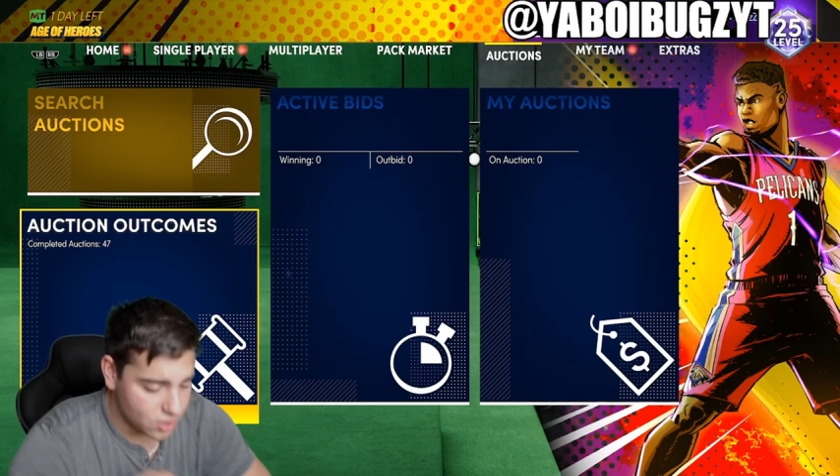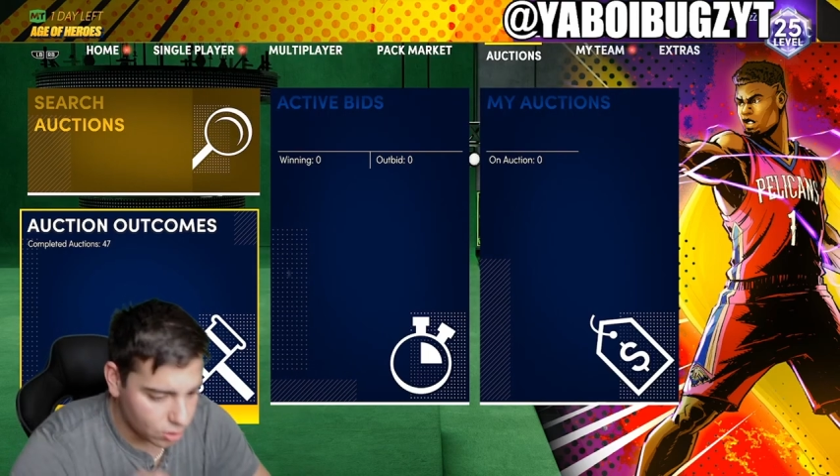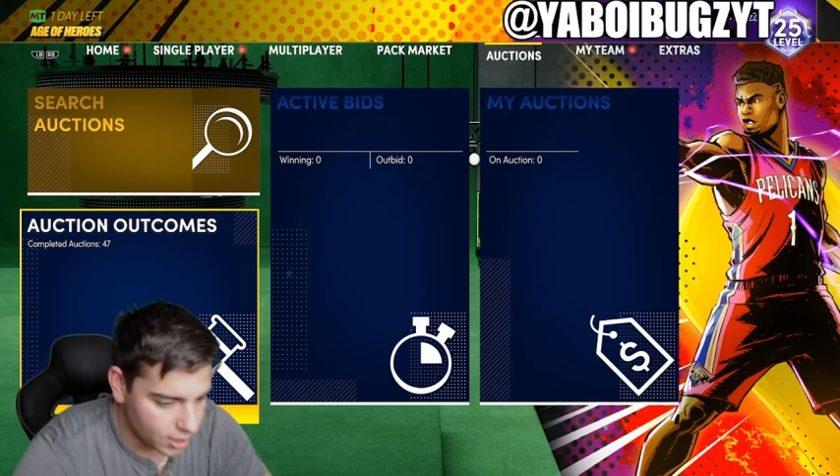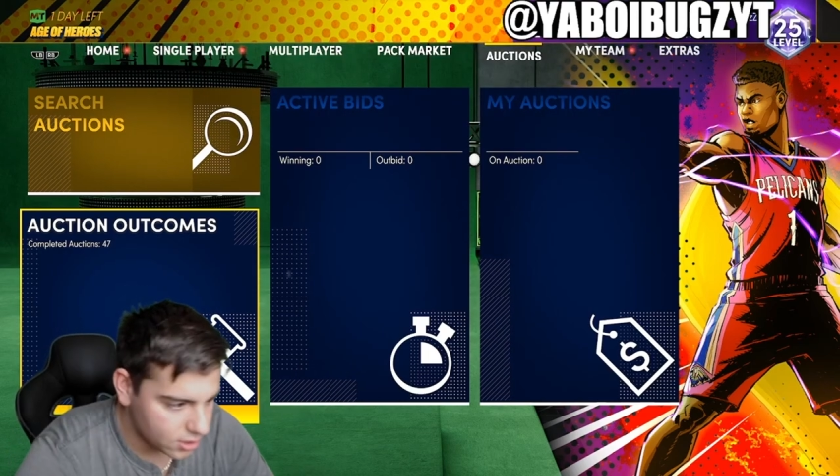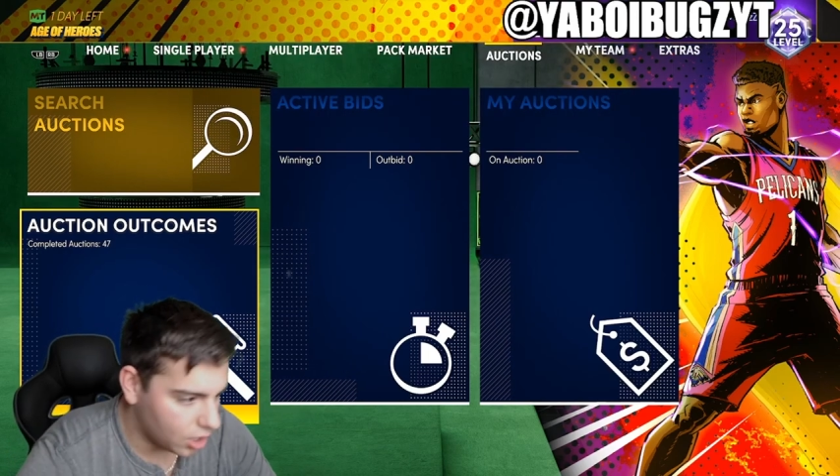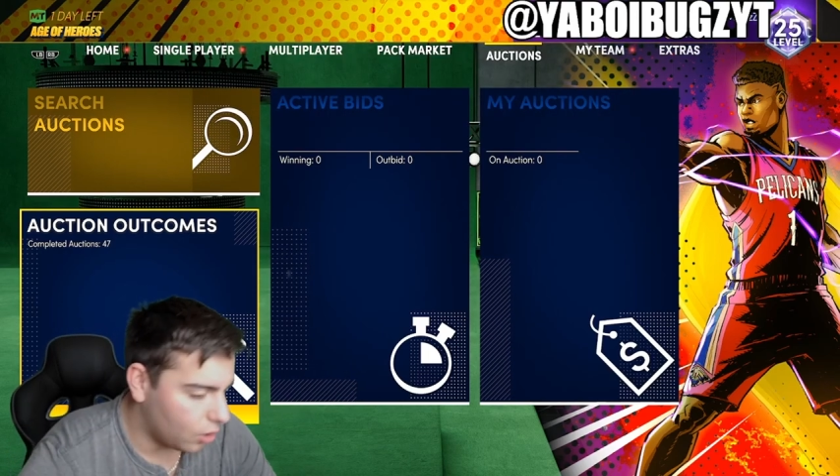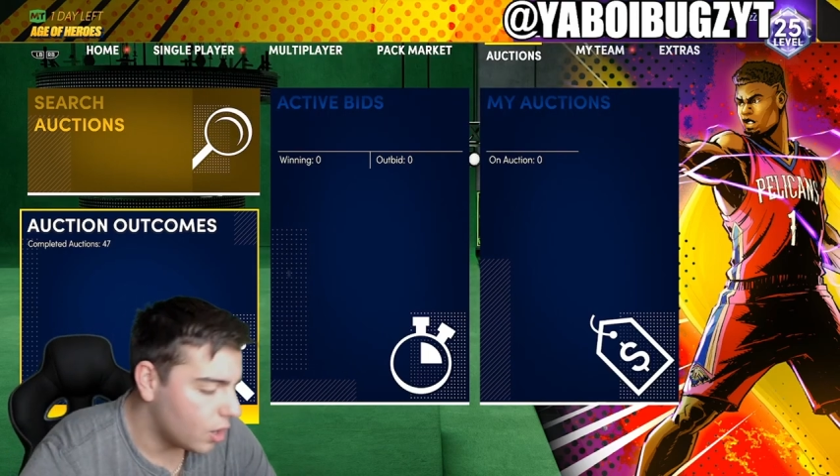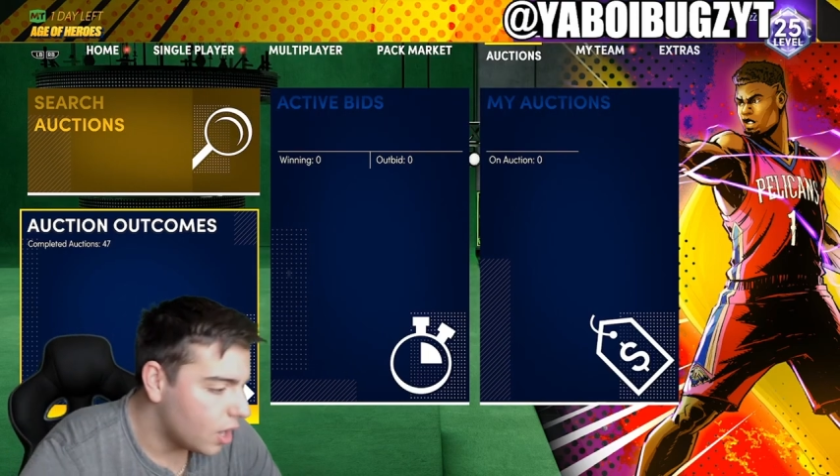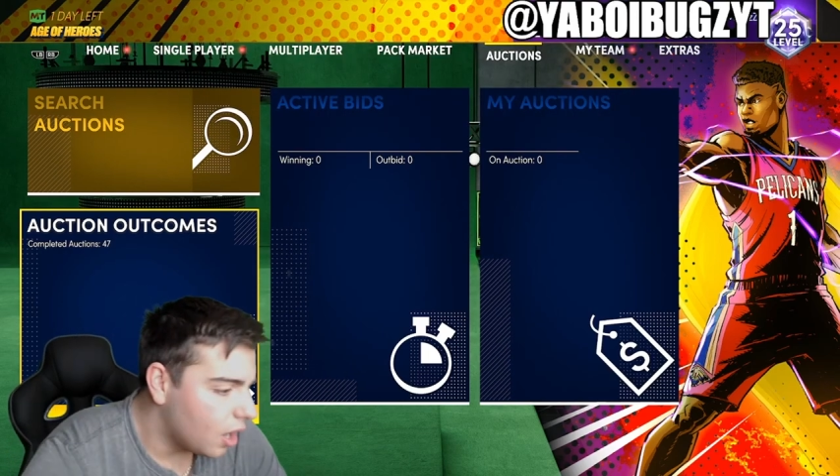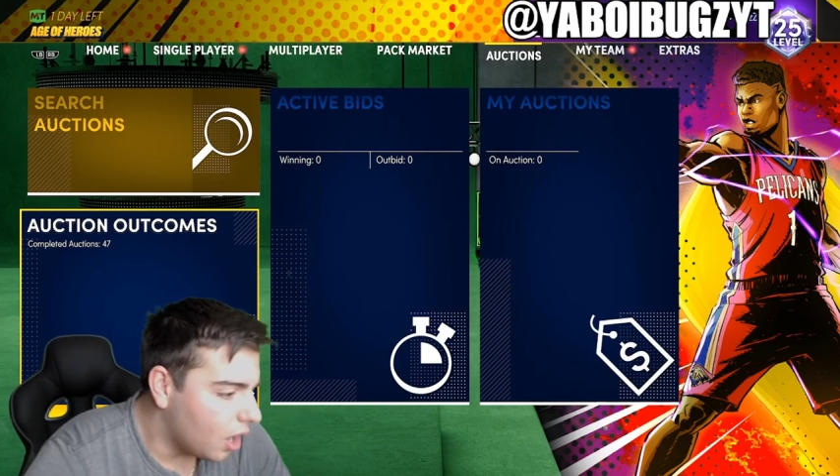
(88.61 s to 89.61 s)
So let's go.
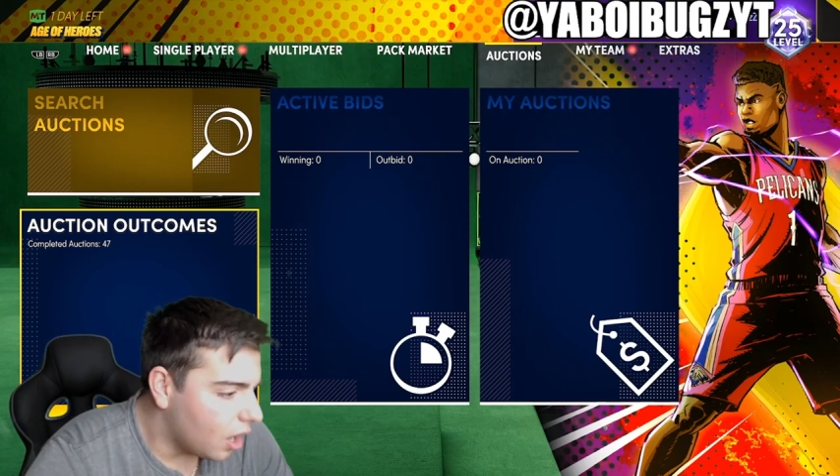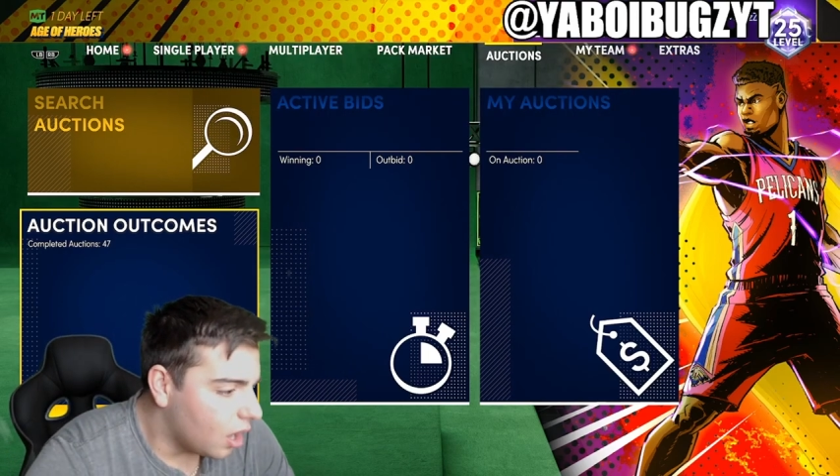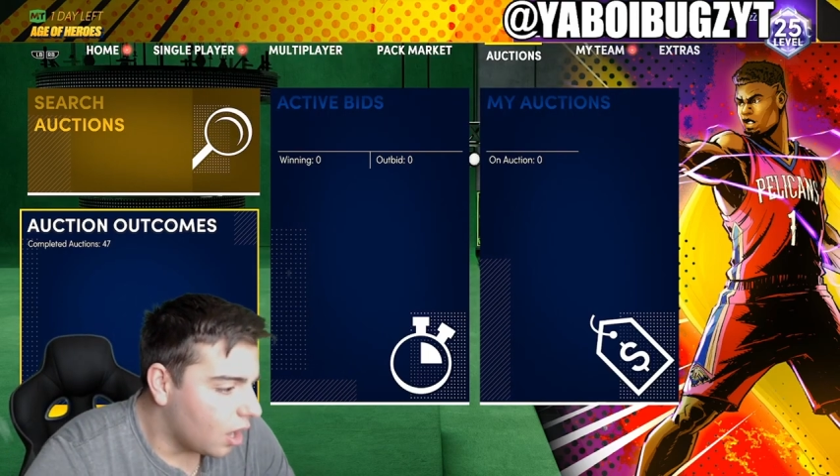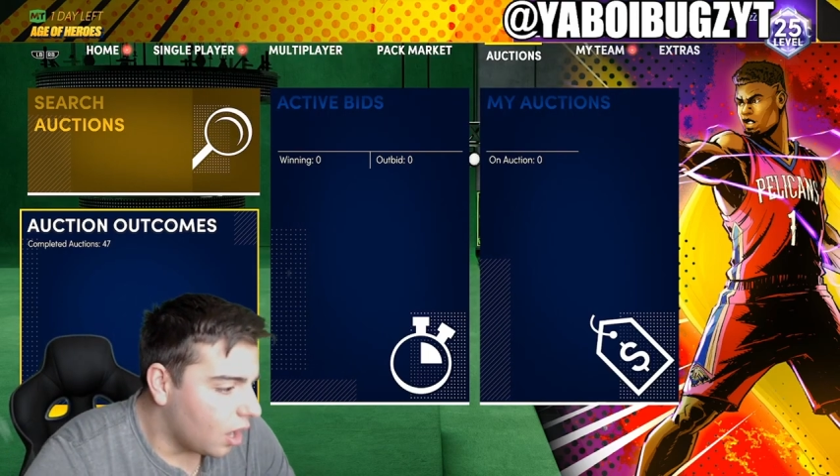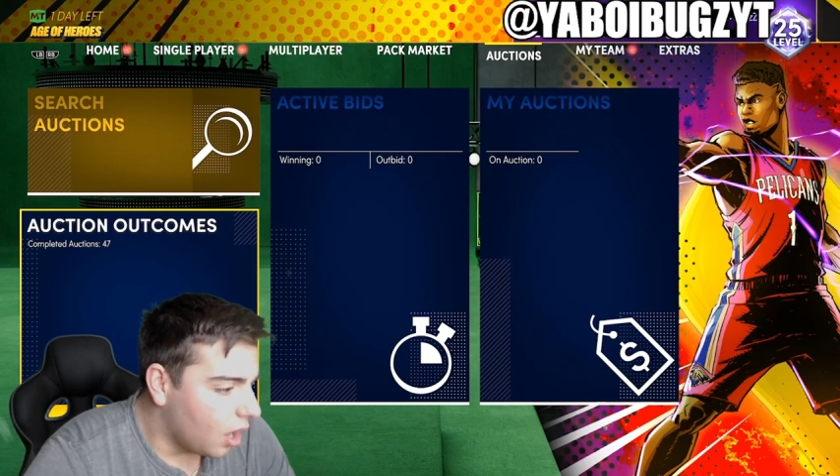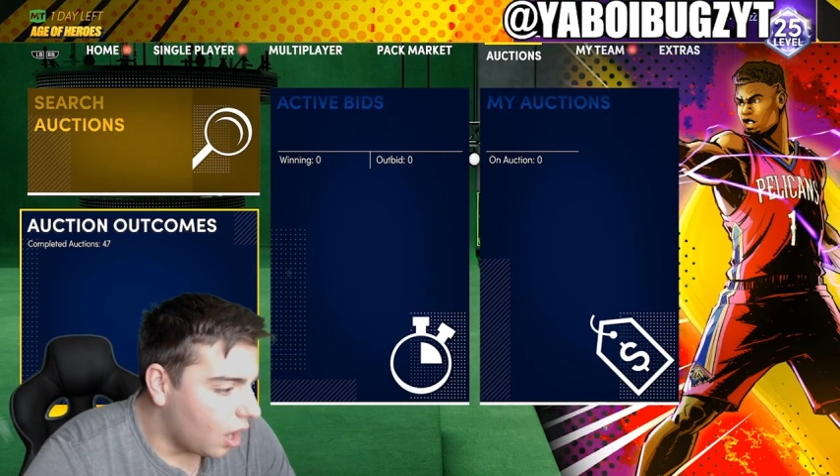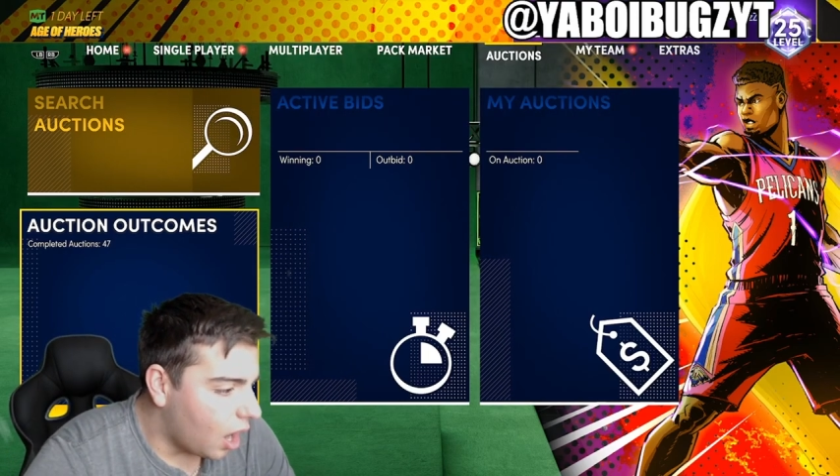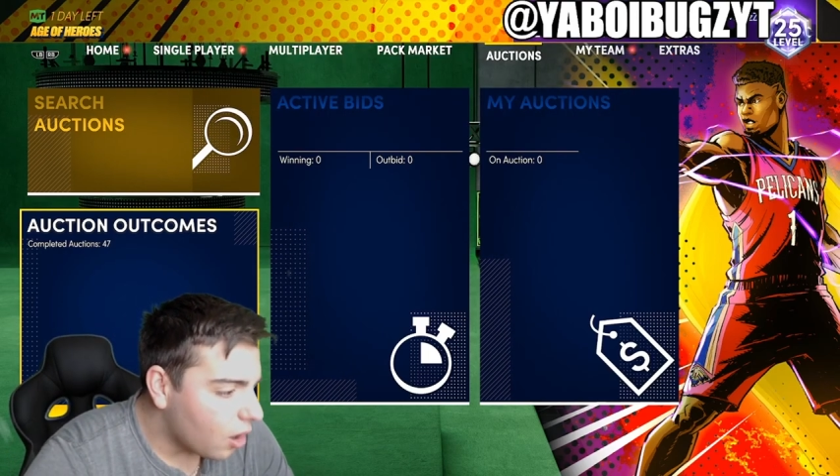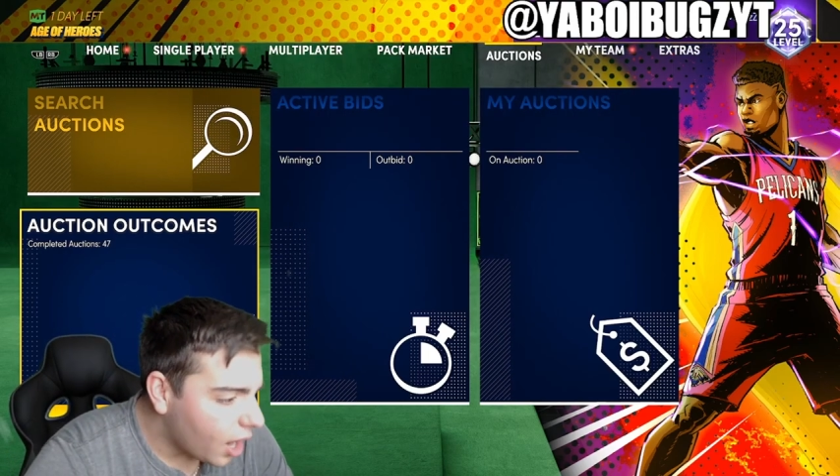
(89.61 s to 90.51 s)
All